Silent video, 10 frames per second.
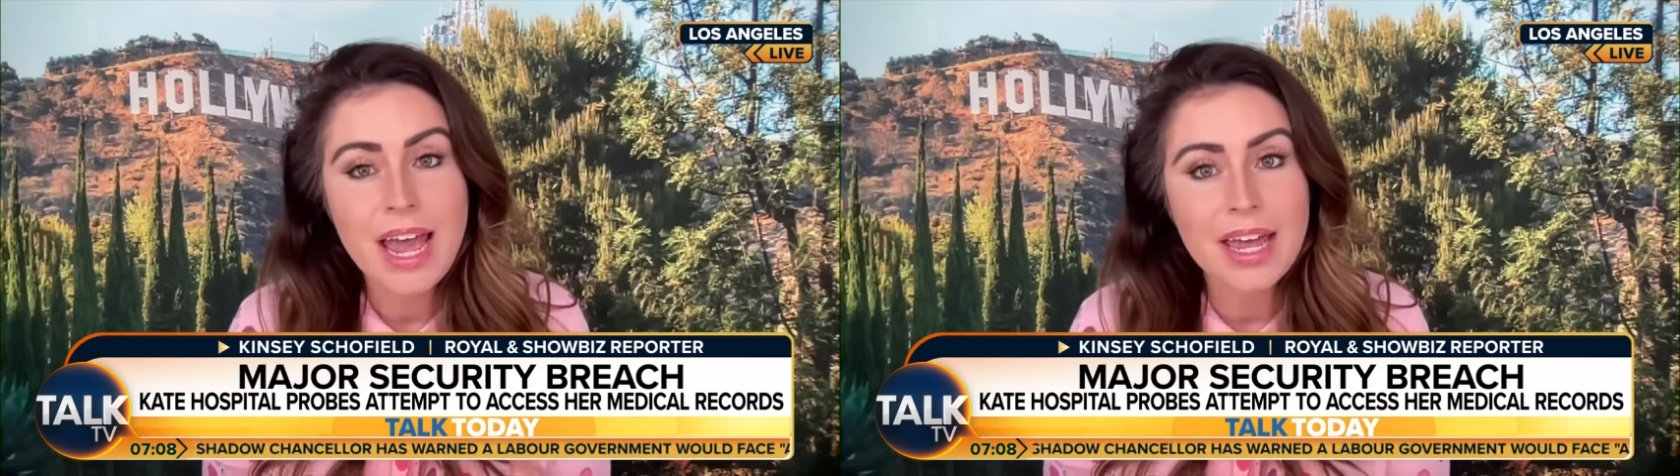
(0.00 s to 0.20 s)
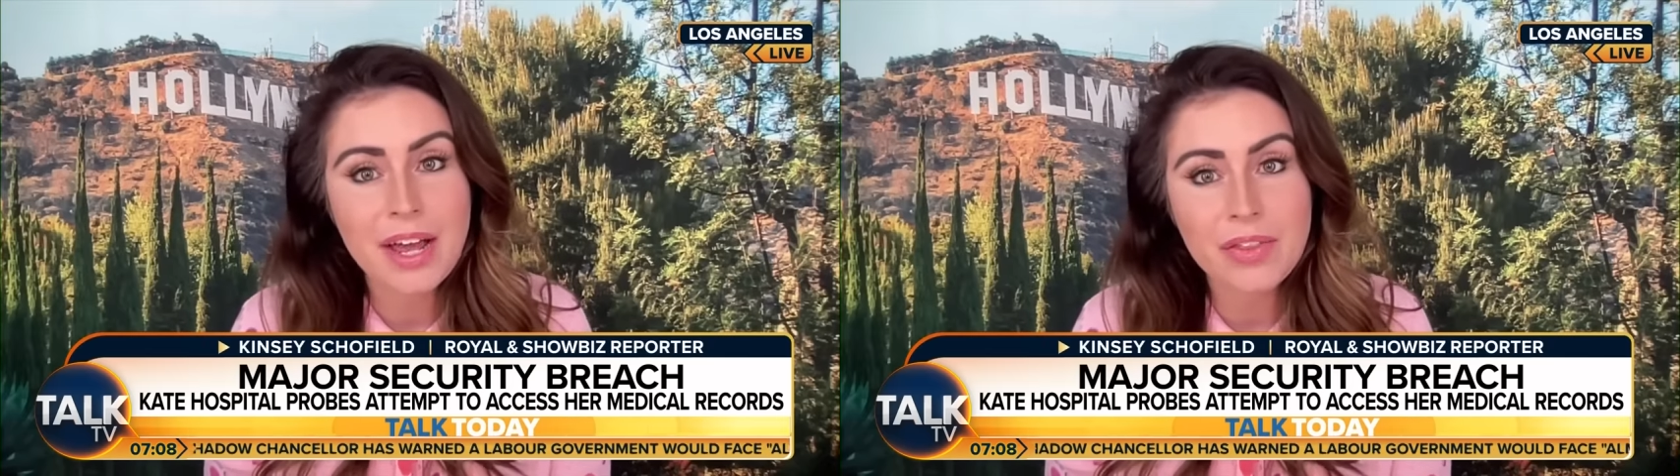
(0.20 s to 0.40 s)

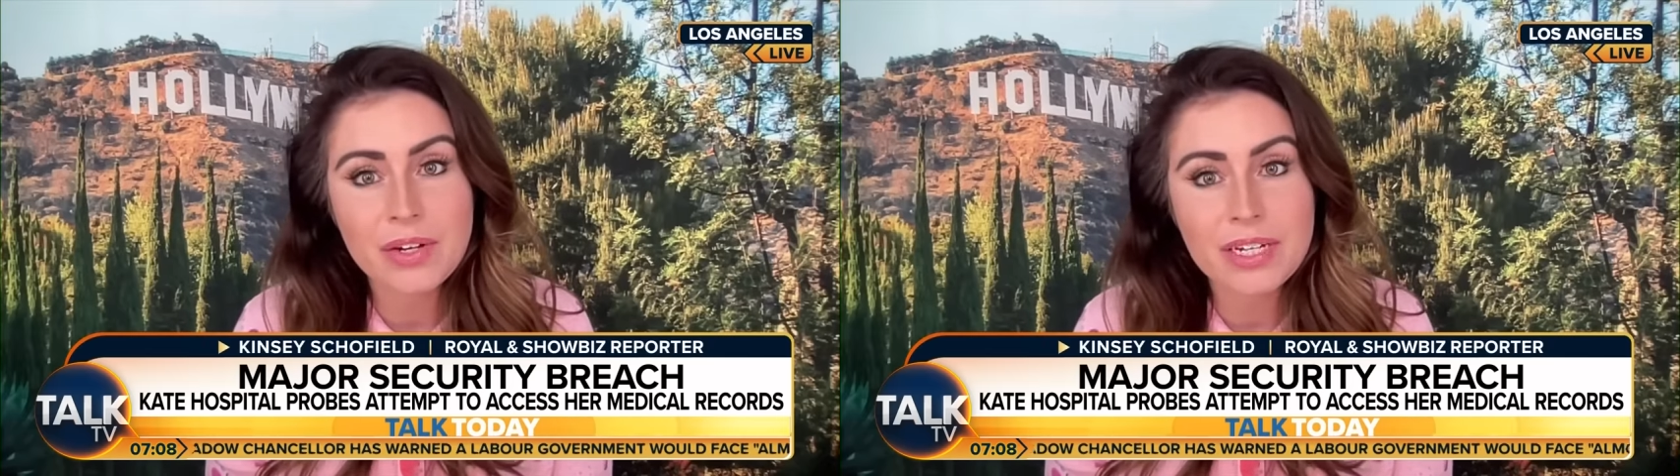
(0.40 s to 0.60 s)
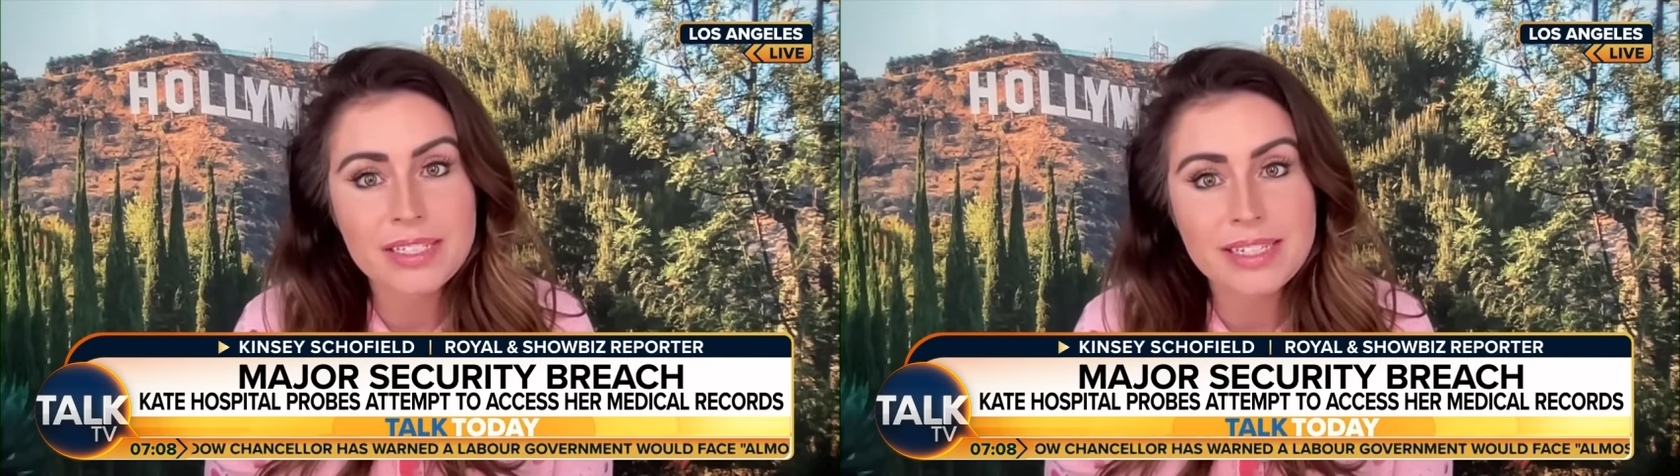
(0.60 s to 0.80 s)
and now
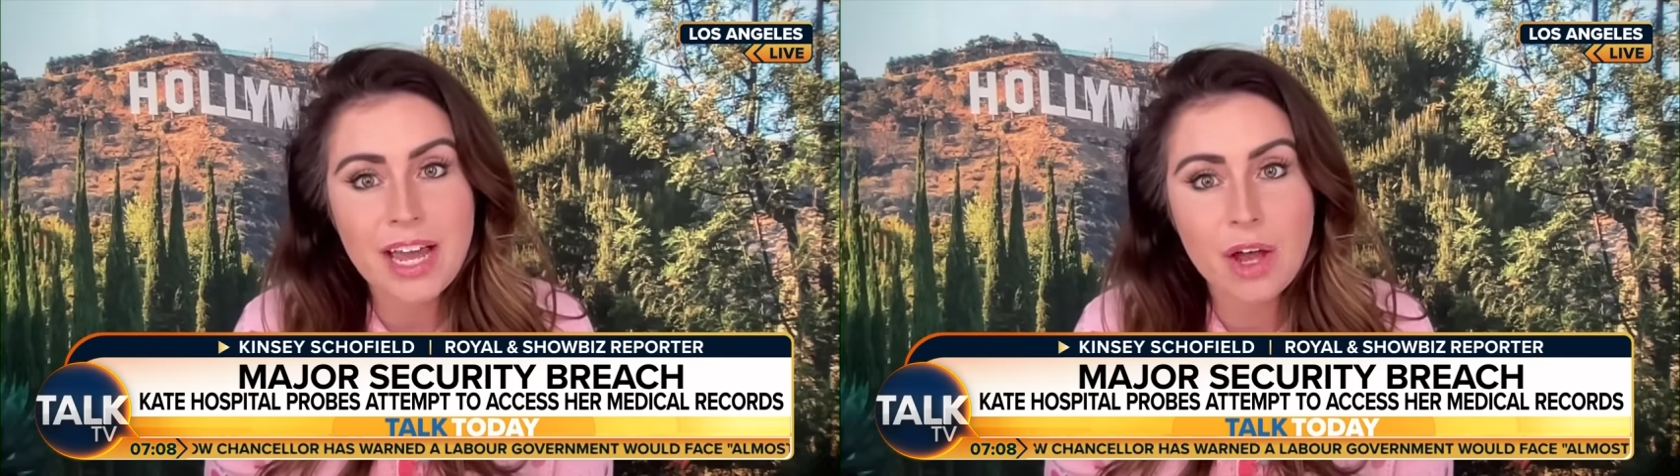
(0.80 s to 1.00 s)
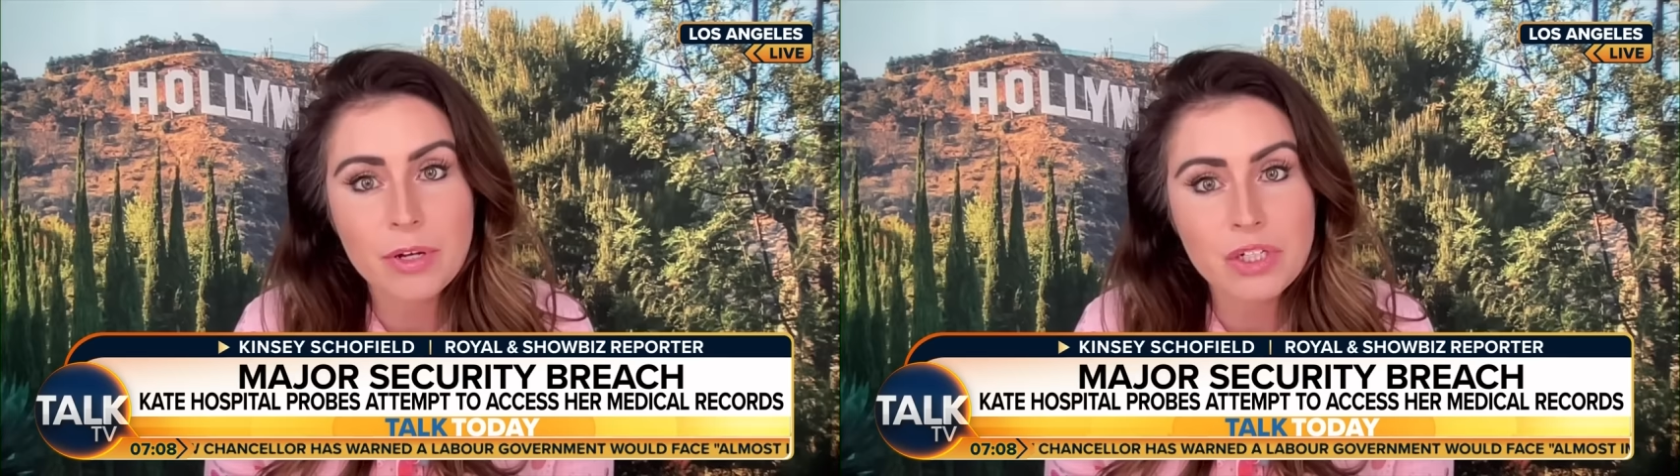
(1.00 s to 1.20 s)
they're going to
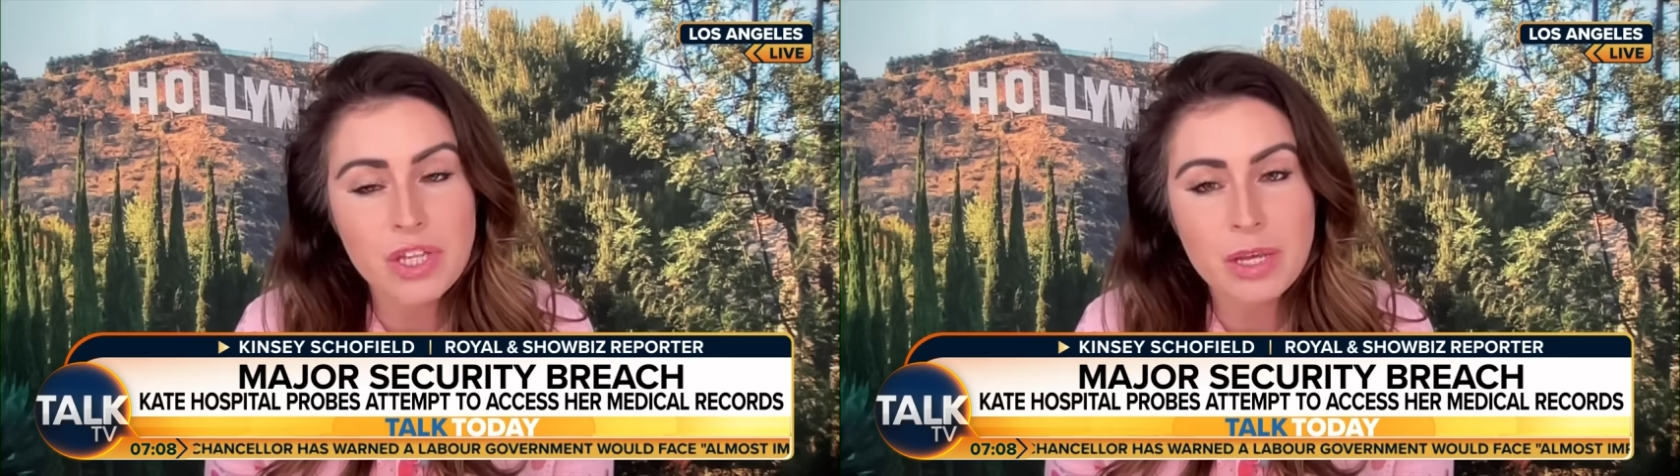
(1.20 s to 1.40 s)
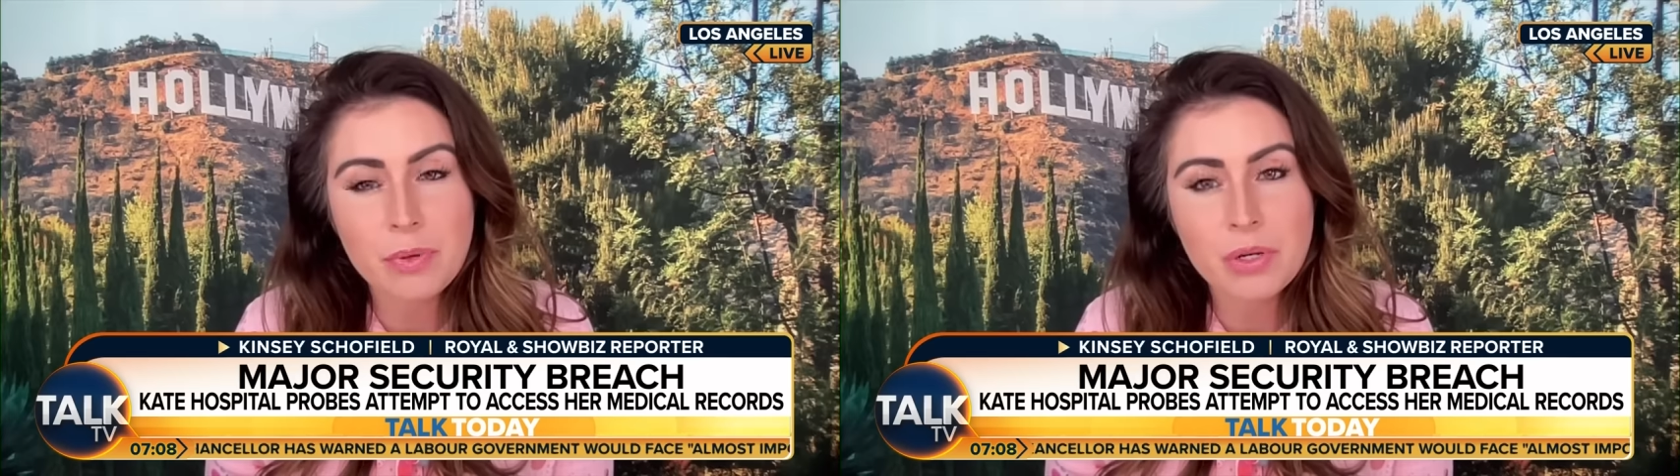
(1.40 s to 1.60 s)
see how
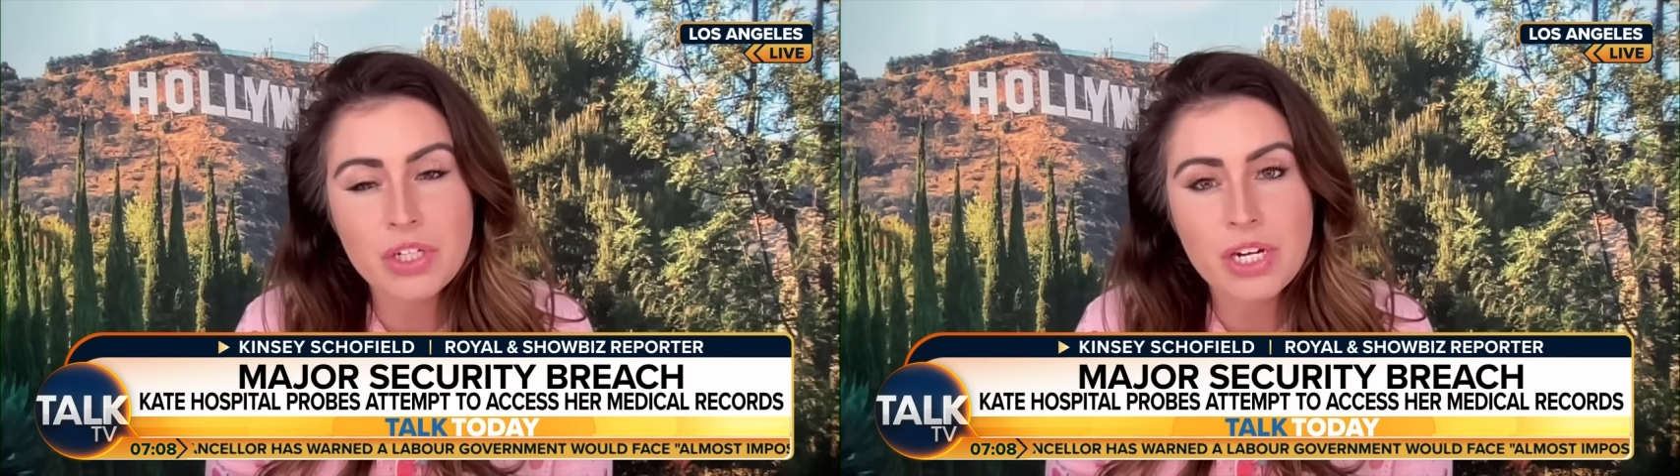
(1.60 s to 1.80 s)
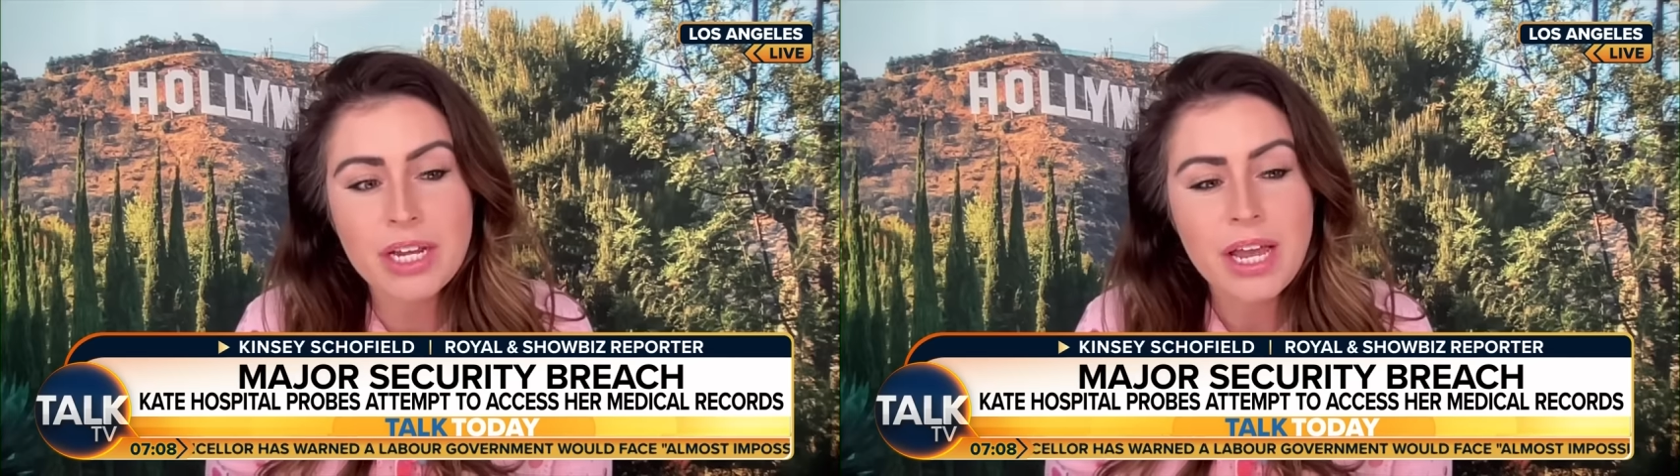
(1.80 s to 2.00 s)
much they
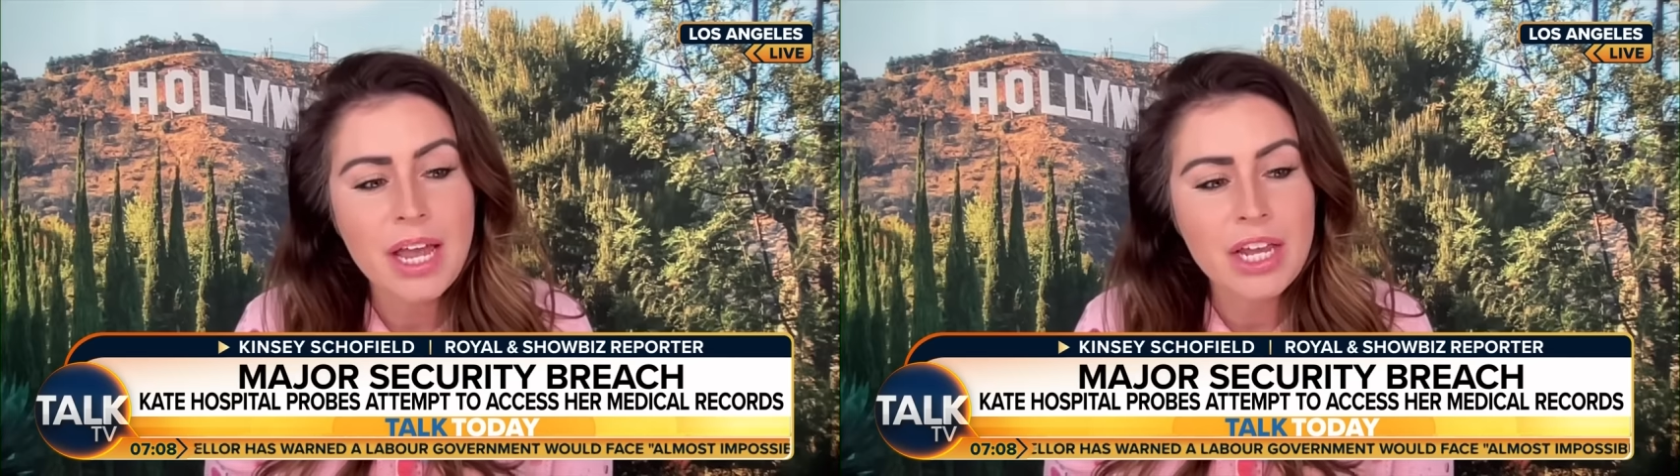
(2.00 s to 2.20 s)
push it.